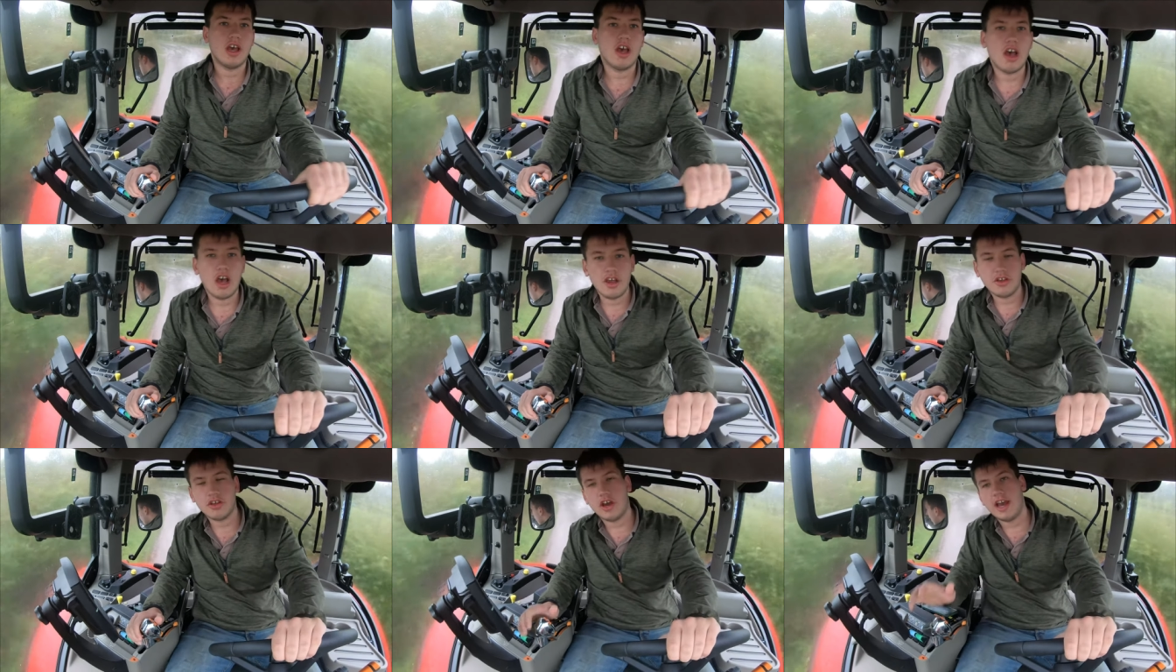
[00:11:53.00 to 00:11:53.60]
Uh,
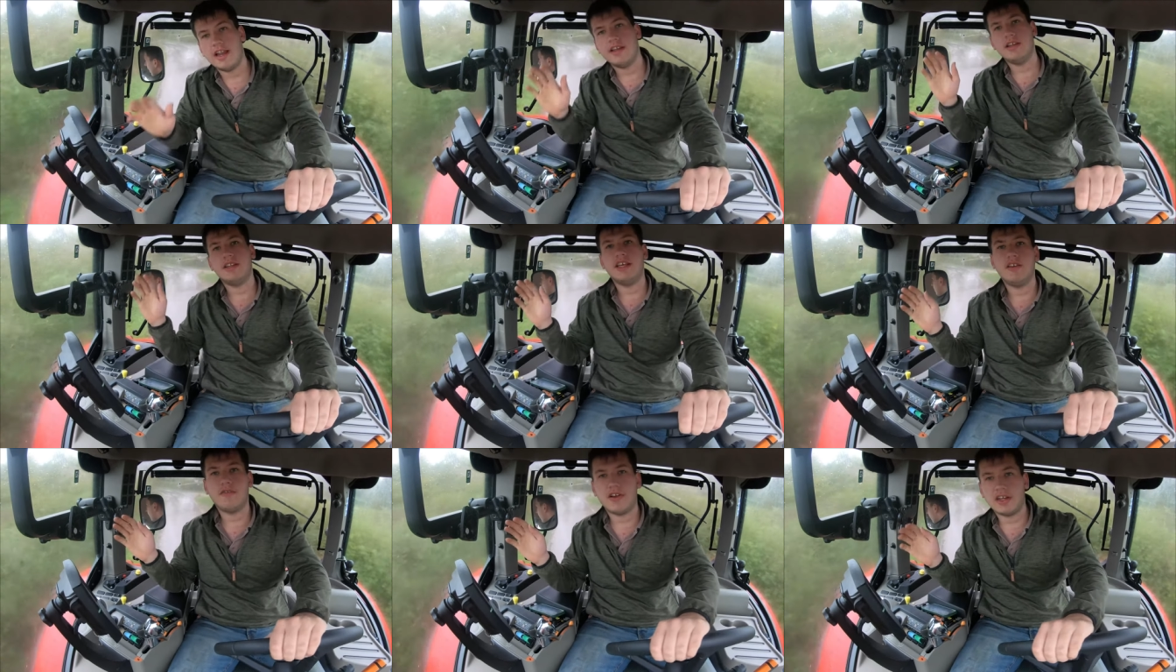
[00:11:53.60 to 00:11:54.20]
you've got L E
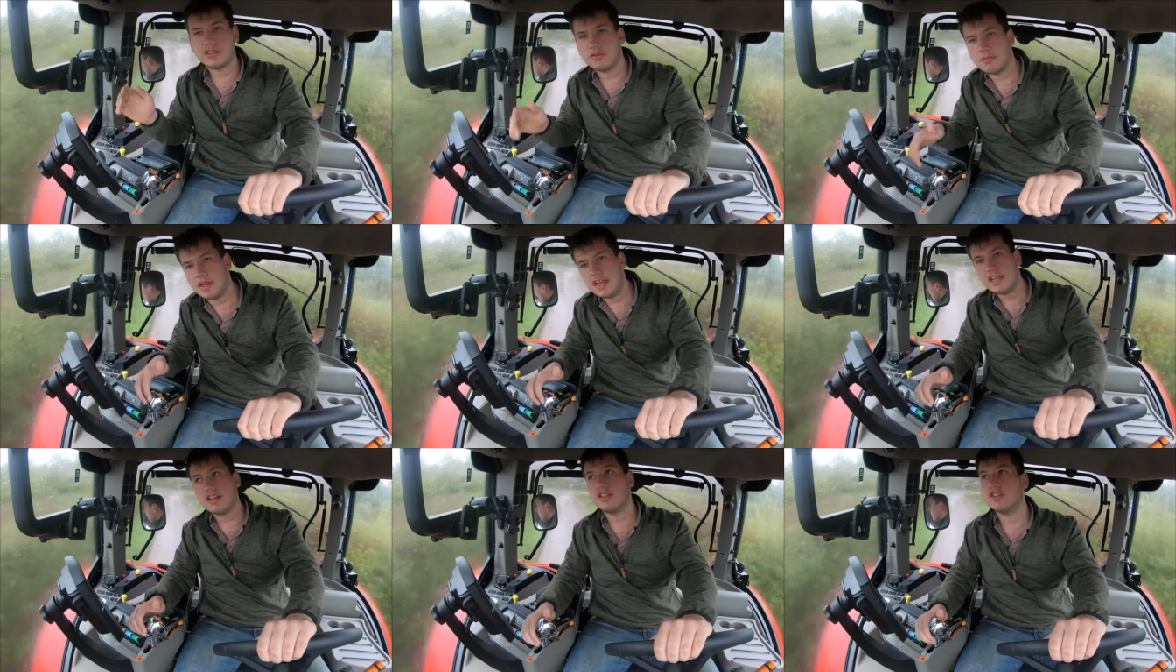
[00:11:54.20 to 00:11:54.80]
D flashing
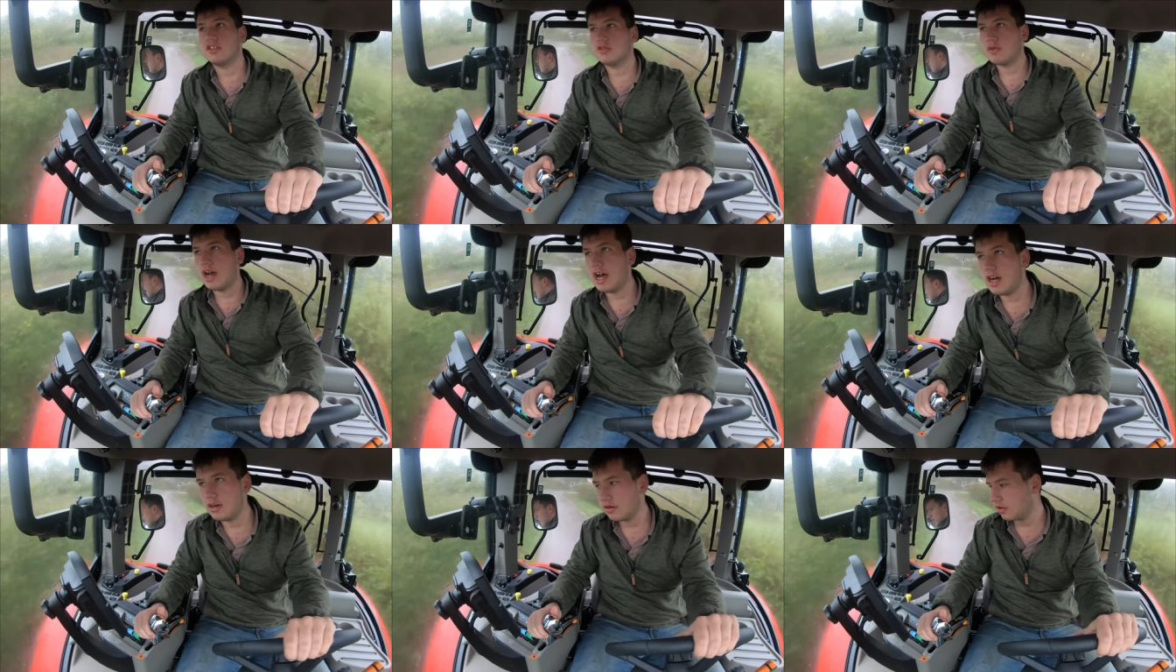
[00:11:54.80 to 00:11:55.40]
beacons as
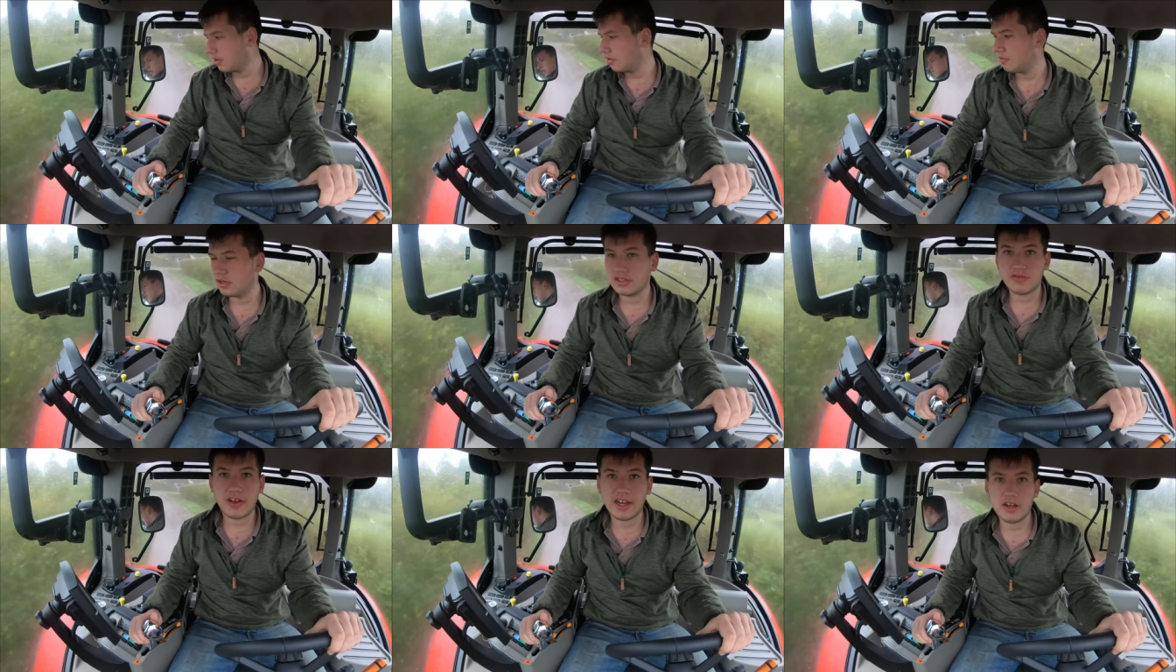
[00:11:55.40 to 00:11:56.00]
well,
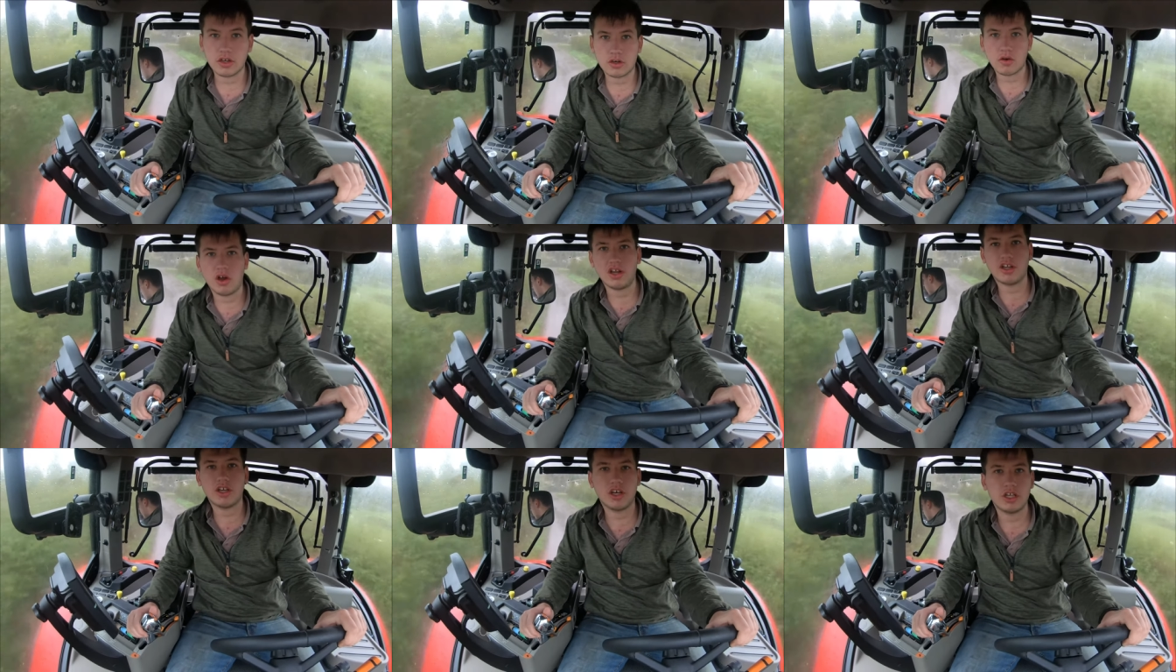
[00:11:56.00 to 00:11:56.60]
which they look
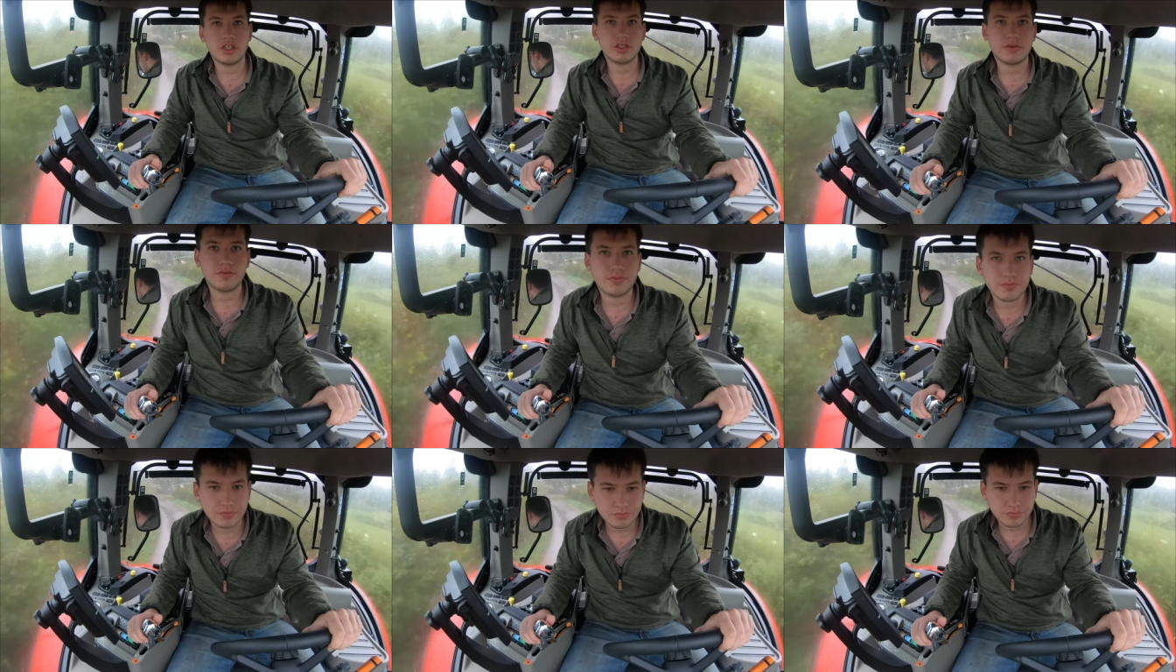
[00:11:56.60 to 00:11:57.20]
quite good.
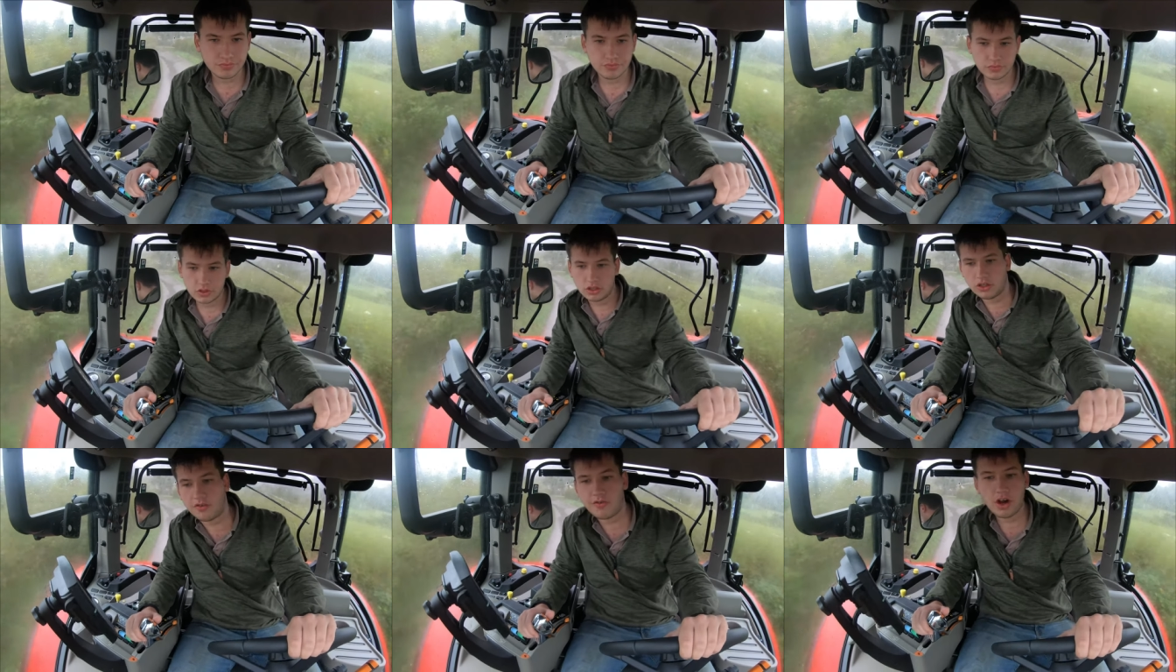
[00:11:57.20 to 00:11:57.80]

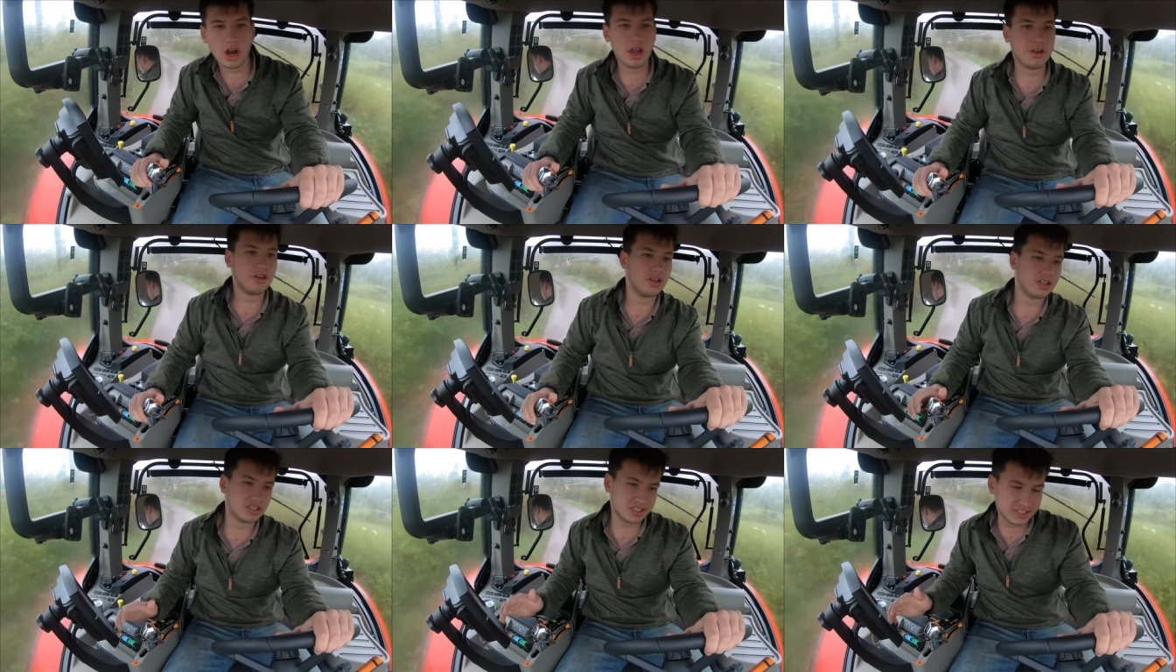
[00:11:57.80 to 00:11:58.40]
On the road,
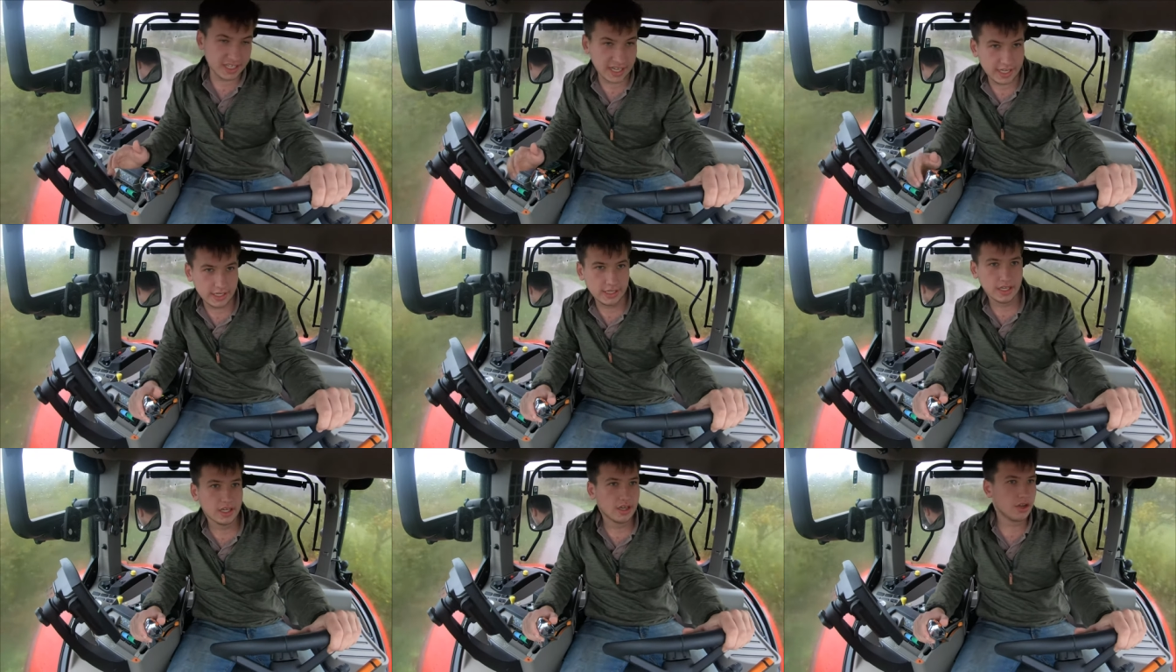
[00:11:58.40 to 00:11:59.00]
you can see
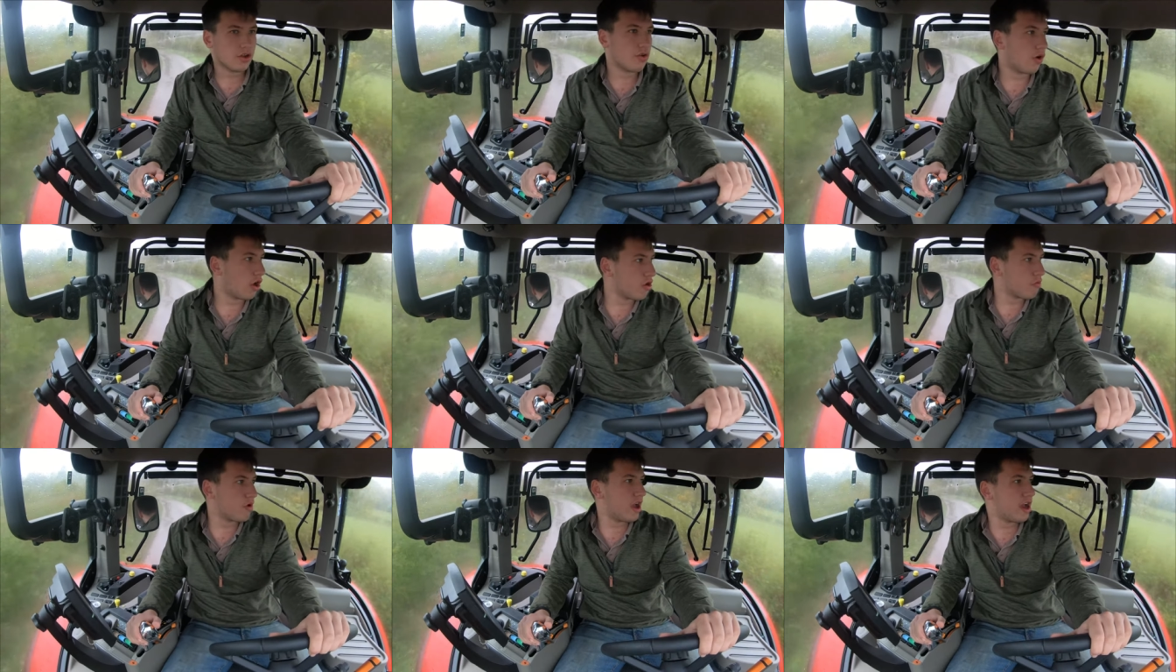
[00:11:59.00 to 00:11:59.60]

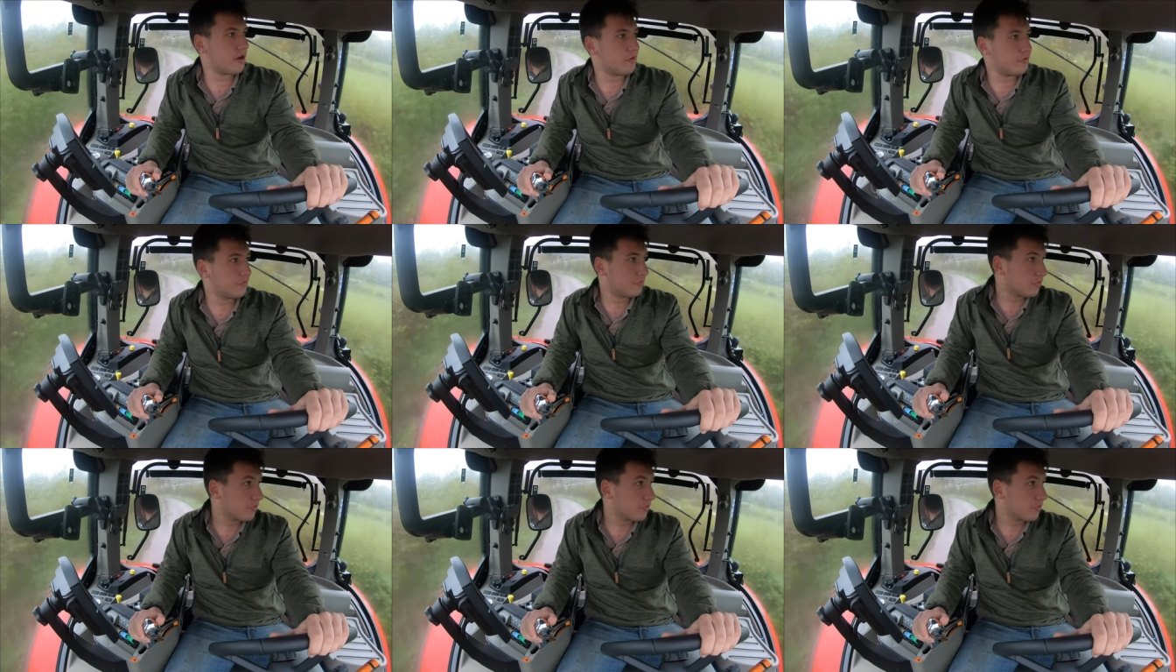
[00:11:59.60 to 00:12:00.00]
quite well.